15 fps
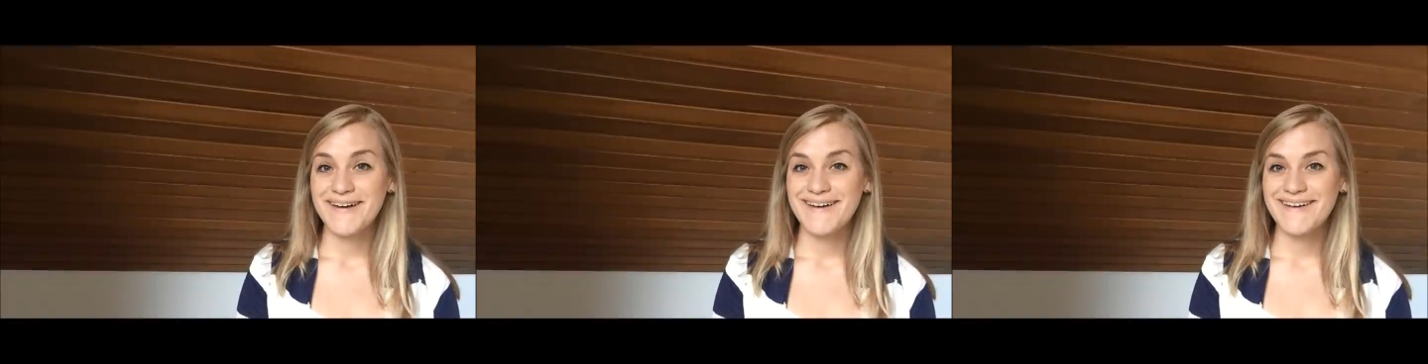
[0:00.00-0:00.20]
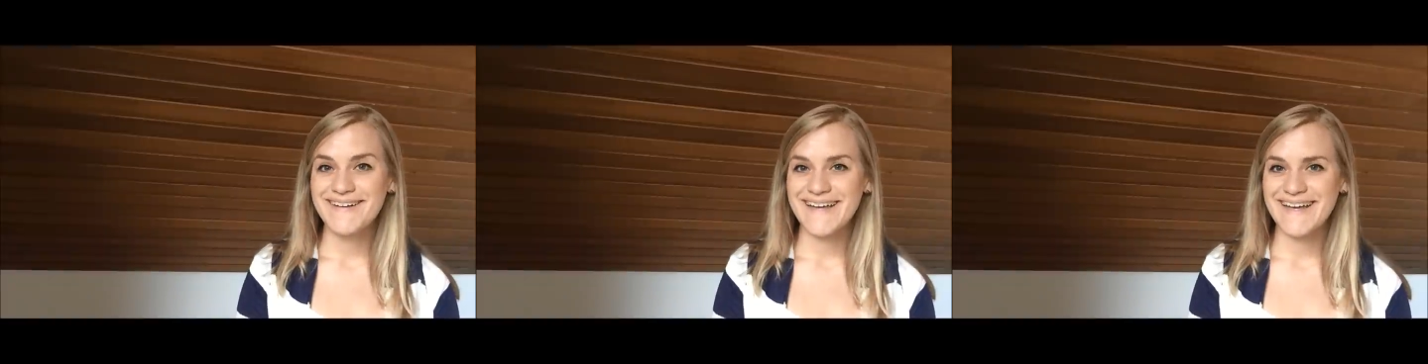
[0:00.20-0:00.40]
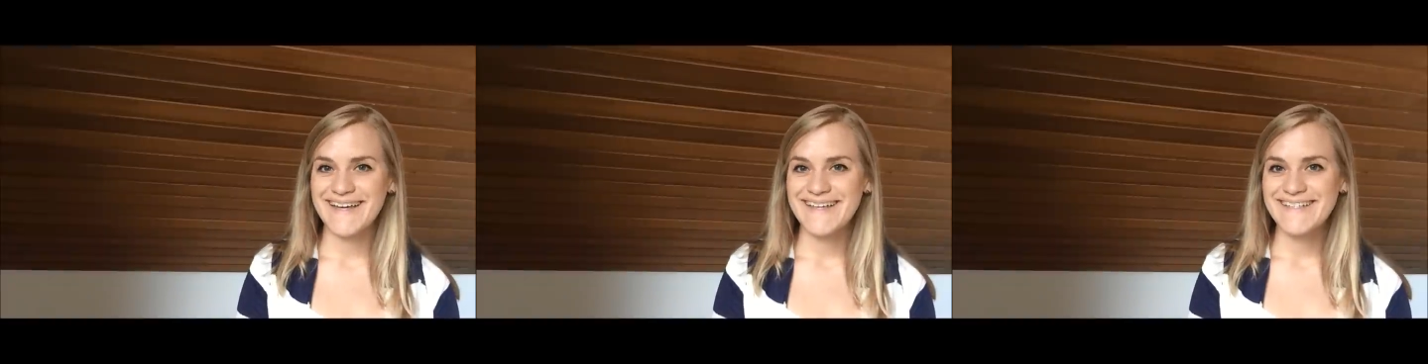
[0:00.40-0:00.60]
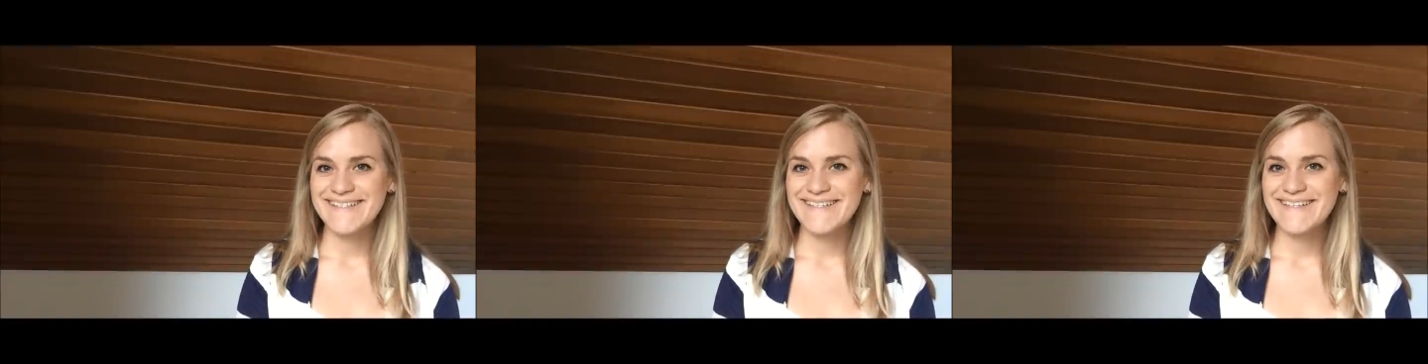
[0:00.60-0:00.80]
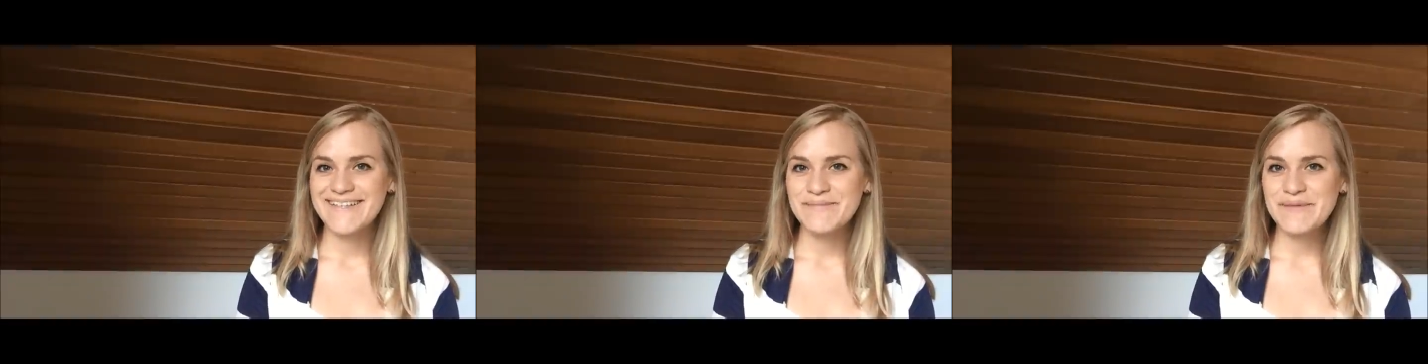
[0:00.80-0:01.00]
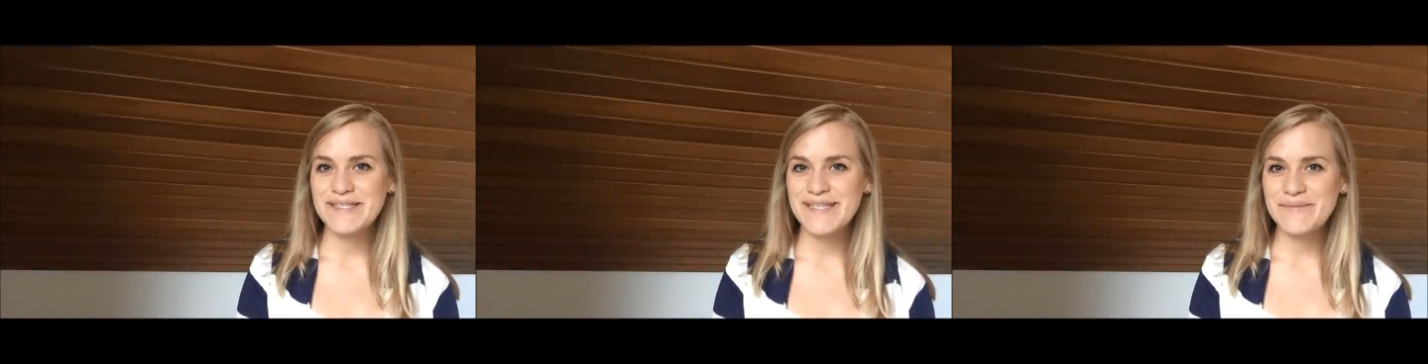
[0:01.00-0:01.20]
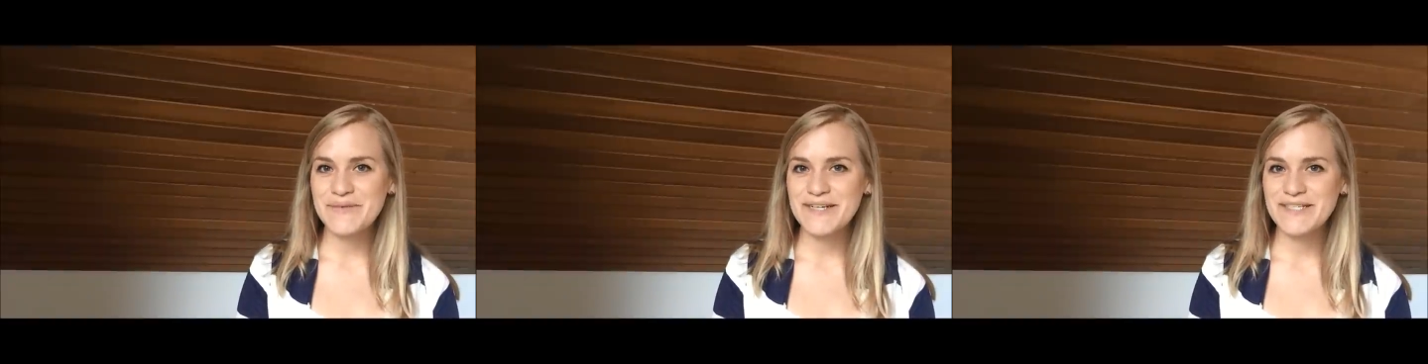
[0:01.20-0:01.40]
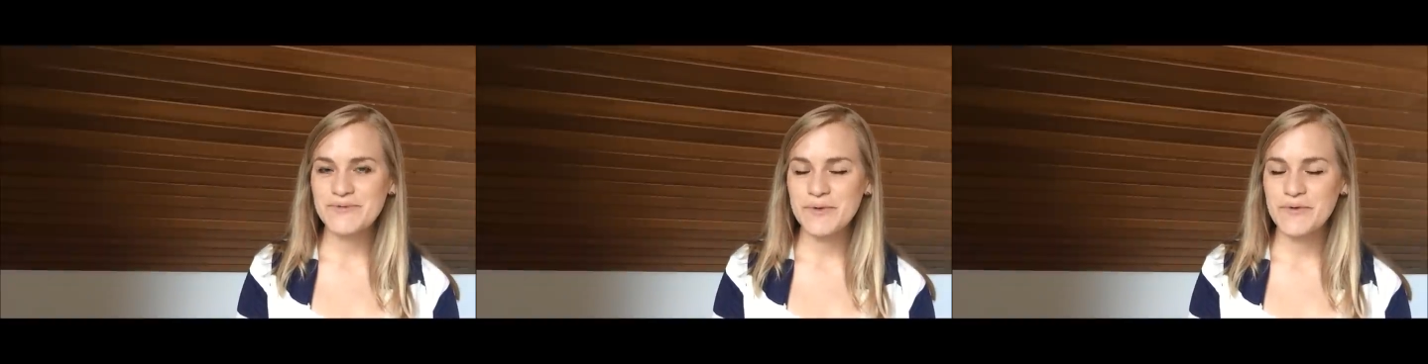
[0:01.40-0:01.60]
Okay, so let me
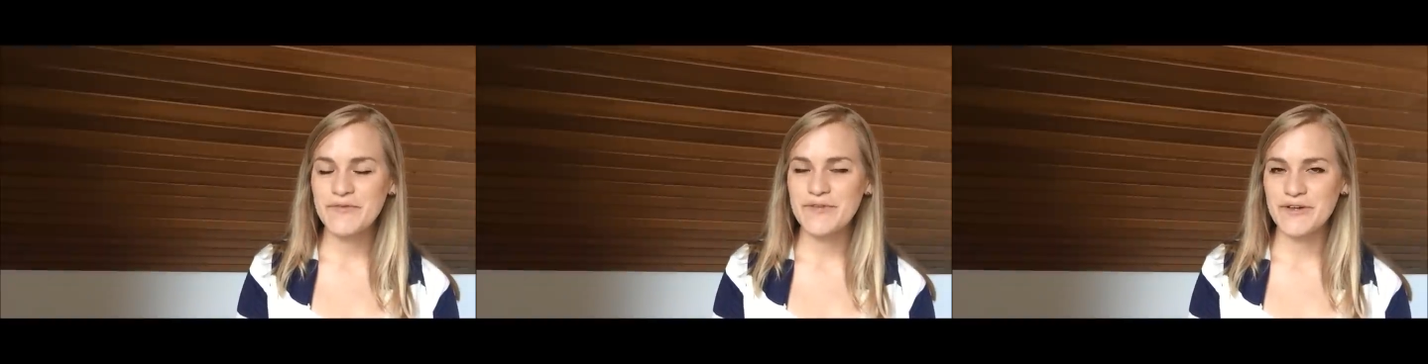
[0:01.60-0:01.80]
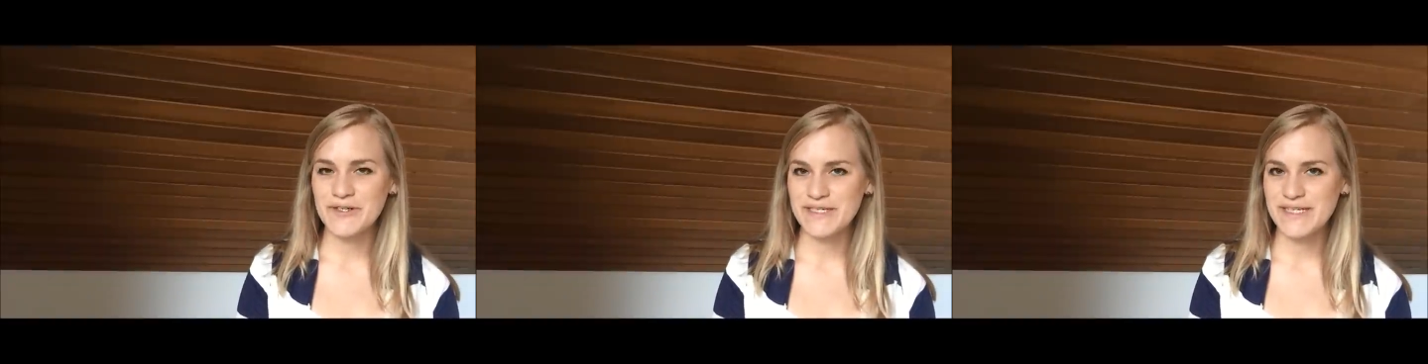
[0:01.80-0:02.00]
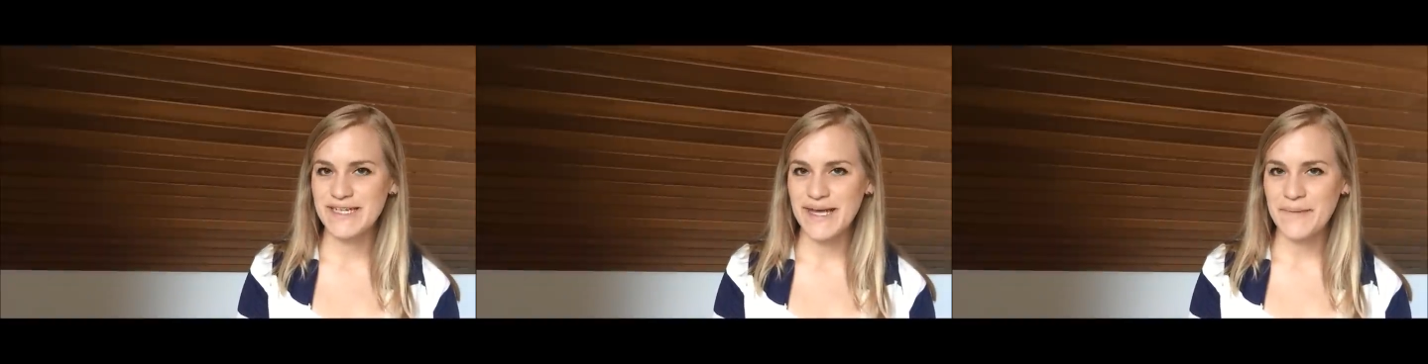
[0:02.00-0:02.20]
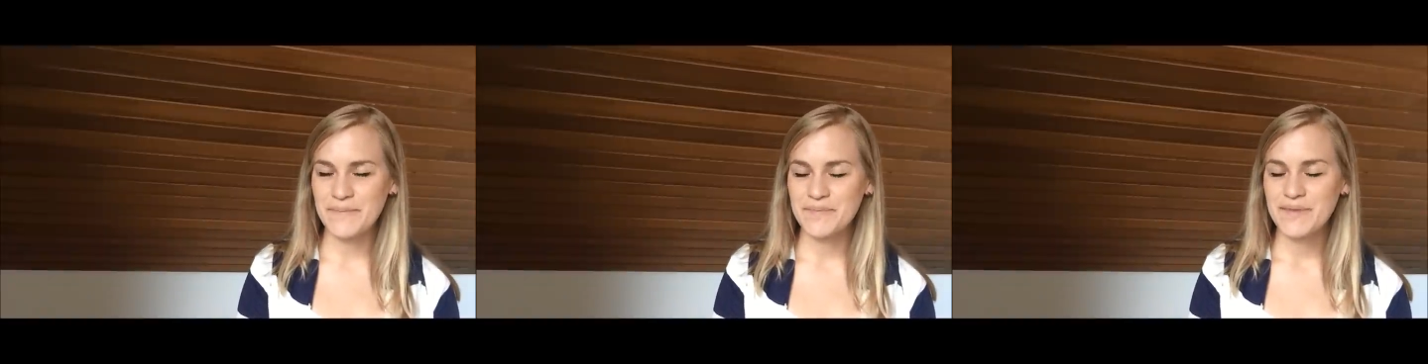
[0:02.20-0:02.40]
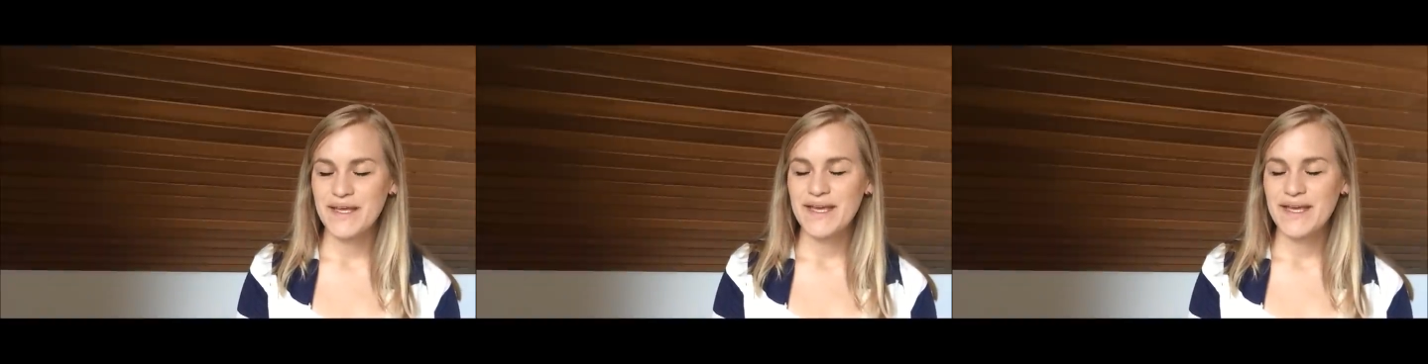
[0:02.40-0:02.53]
summarize what we've learned today.